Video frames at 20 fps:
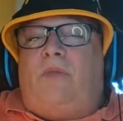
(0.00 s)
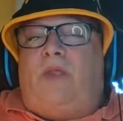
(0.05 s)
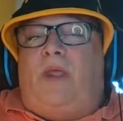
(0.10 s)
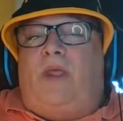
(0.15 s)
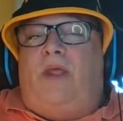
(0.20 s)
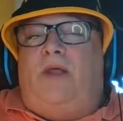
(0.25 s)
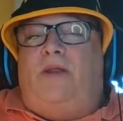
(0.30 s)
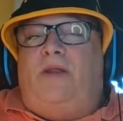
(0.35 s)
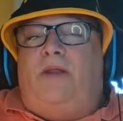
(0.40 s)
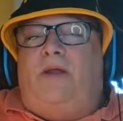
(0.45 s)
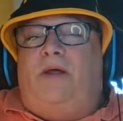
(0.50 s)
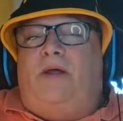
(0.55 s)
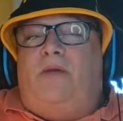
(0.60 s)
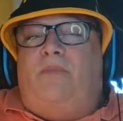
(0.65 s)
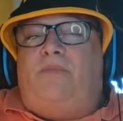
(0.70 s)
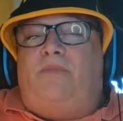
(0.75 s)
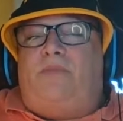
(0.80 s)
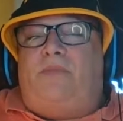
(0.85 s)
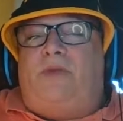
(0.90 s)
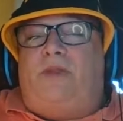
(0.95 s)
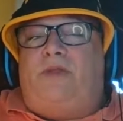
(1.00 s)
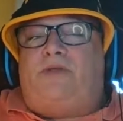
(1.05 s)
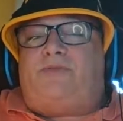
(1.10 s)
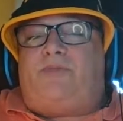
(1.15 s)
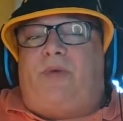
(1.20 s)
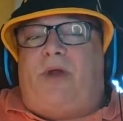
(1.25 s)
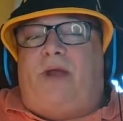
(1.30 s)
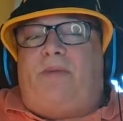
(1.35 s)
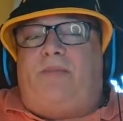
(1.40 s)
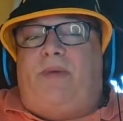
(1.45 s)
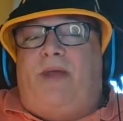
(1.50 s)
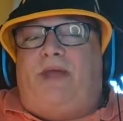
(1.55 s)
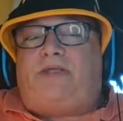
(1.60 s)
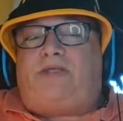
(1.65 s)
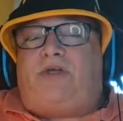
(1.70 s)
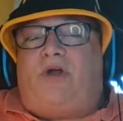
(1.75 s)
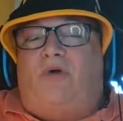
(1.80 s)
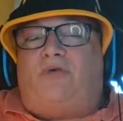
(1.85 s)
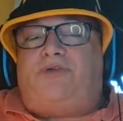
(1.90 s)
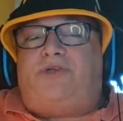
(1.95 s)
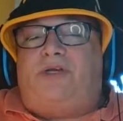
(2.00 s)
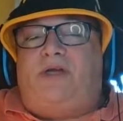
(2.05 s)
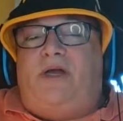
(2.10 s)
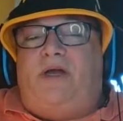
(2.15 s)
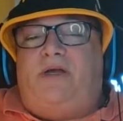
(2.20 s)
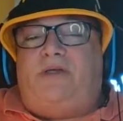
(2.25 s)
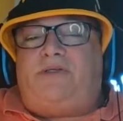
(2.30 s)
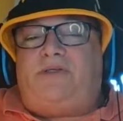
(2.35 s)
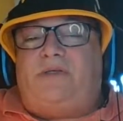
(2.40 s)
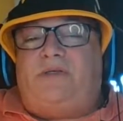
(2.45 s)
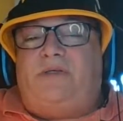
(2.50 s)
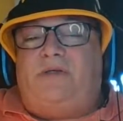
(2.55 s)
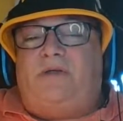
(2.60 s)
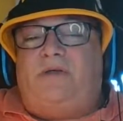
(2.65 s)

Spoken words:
And is Brad Banks coaching, guys?